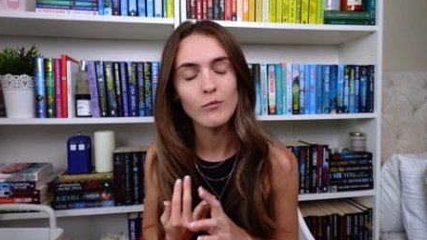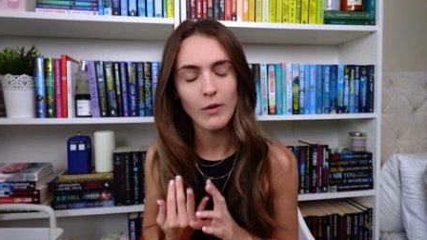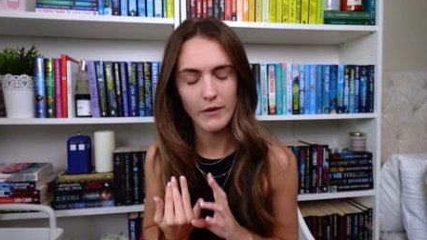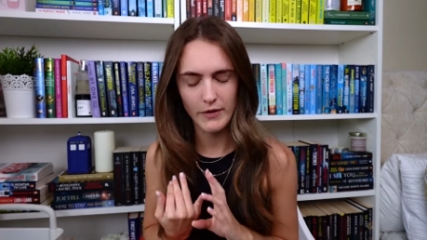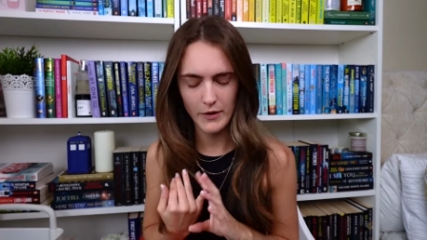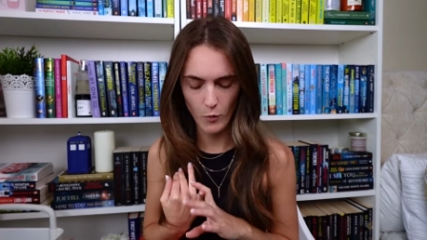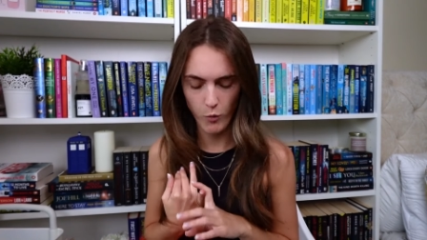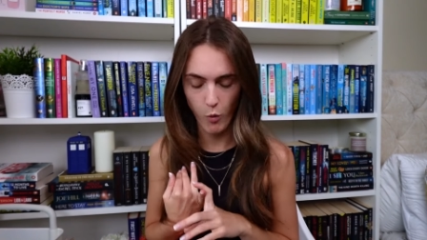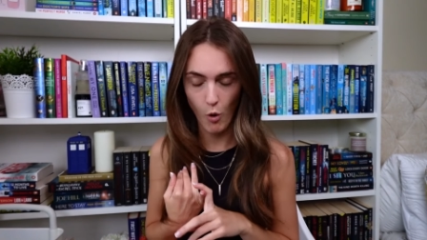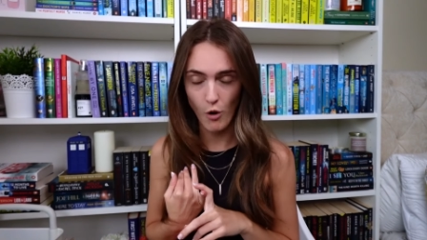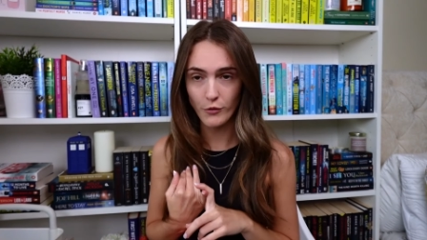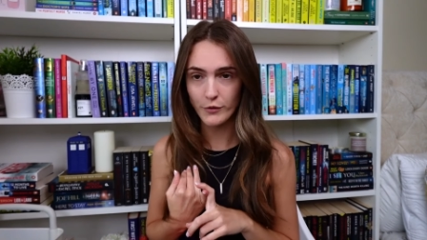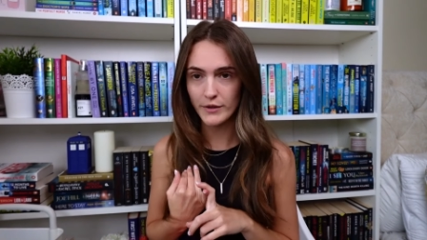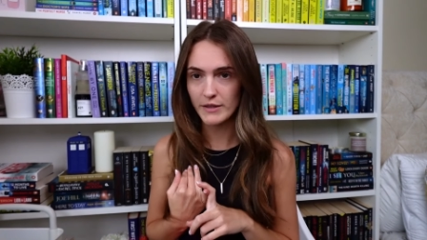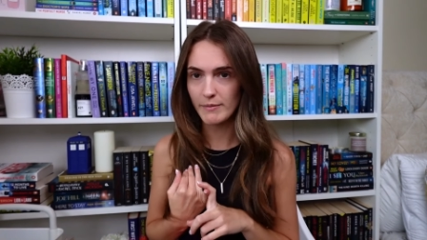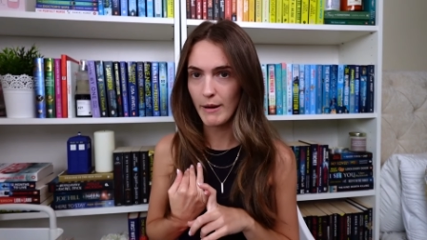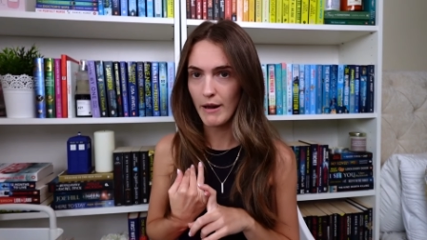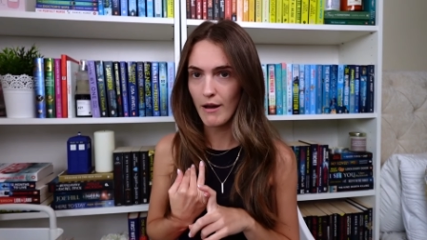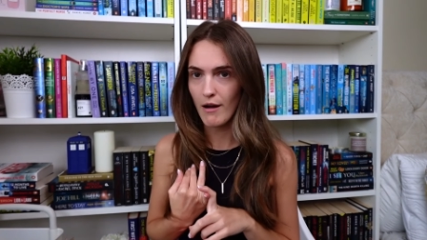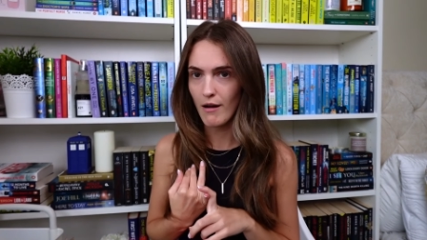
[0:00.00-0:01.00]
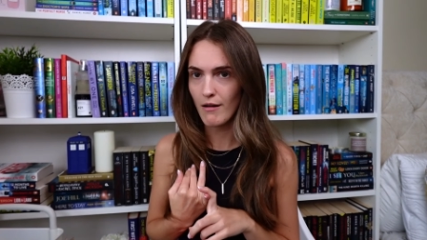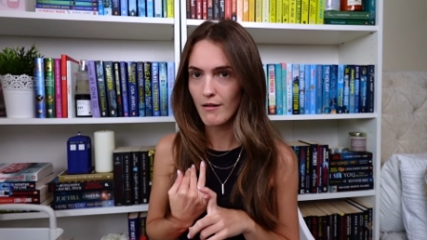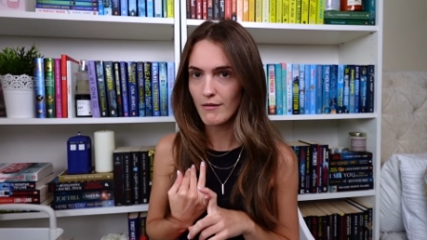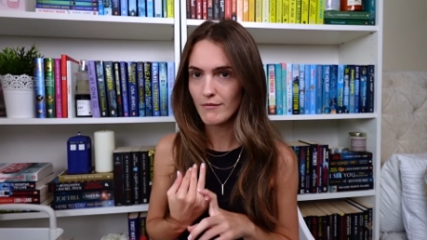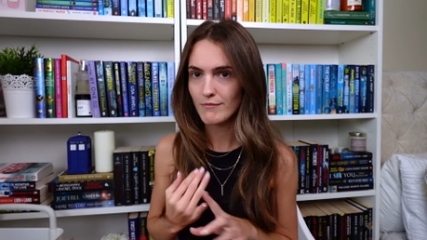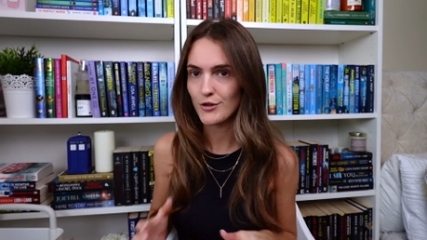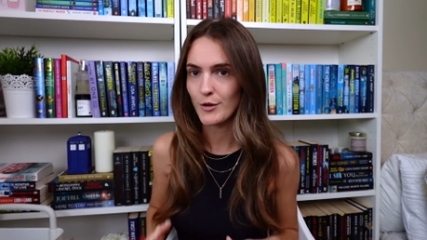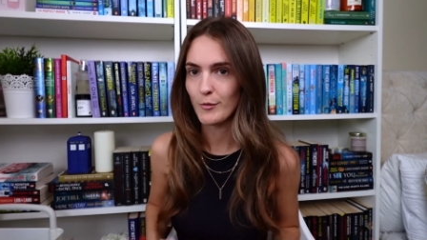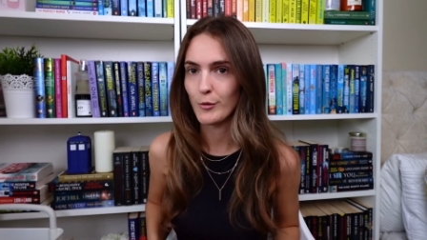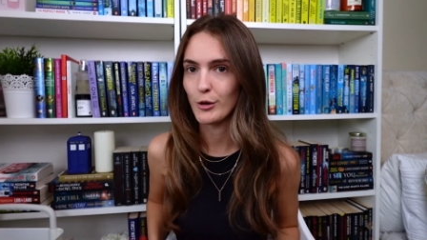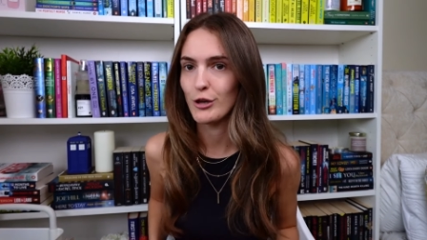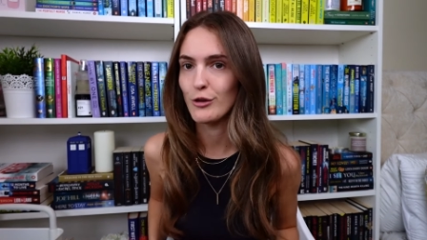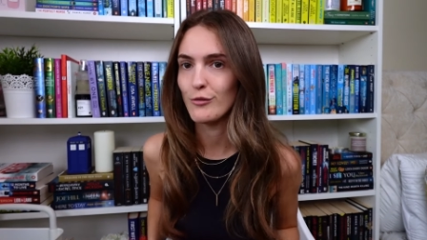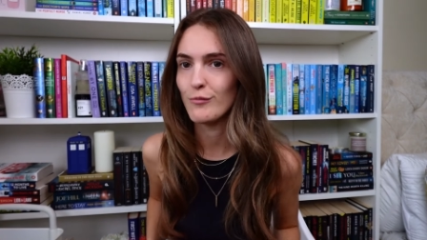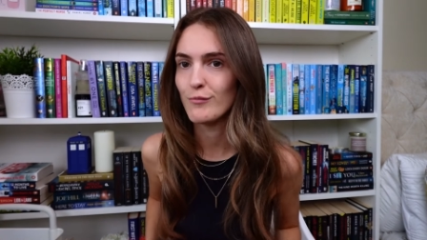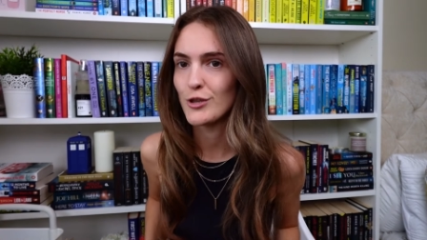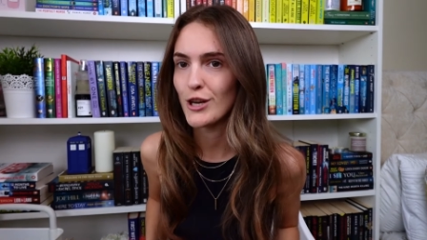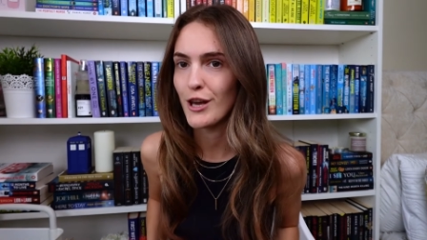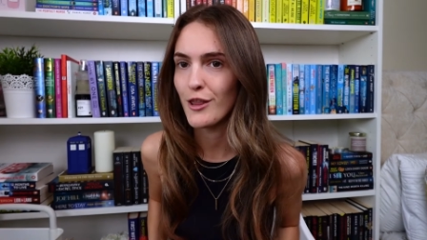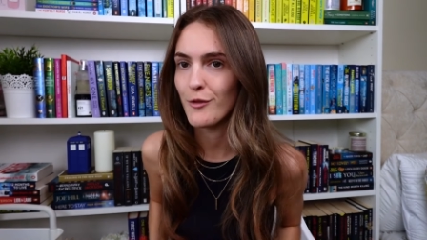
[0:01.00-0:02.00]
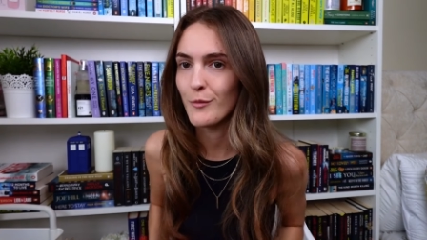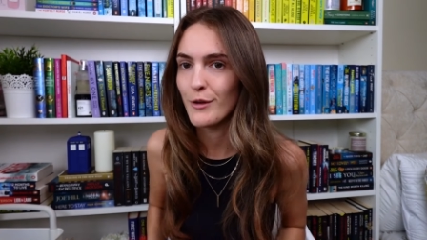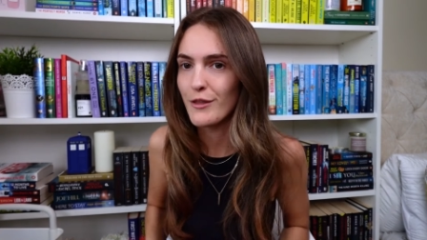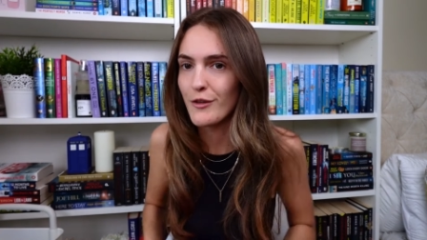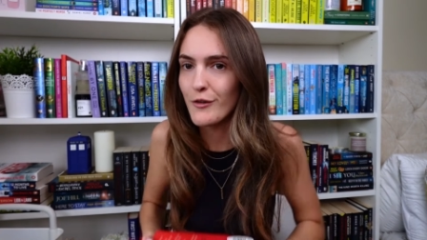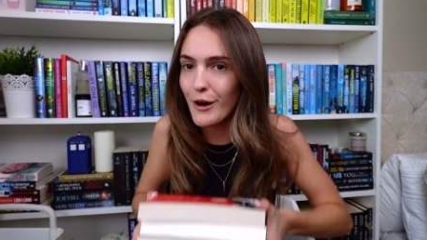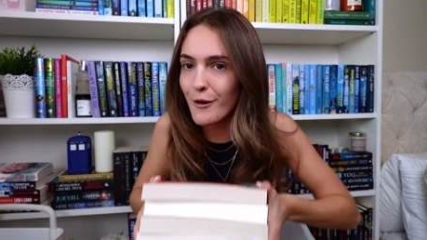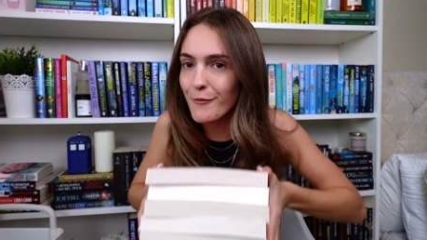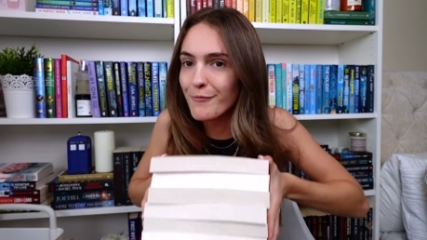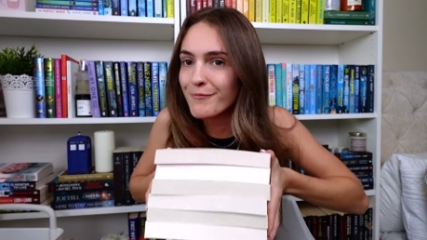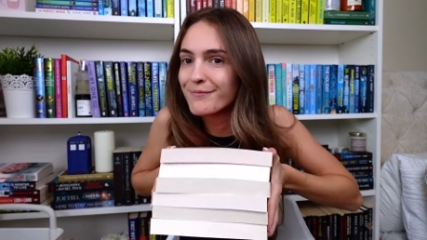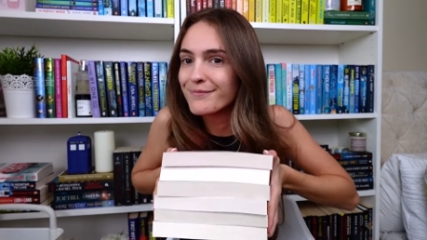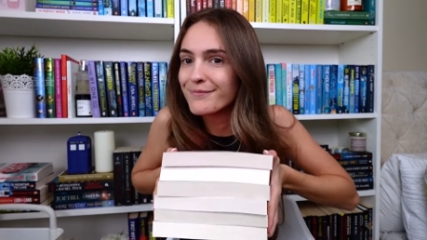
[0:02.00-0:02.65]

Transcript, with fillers: I think one was PR so I'm going to share them with you now.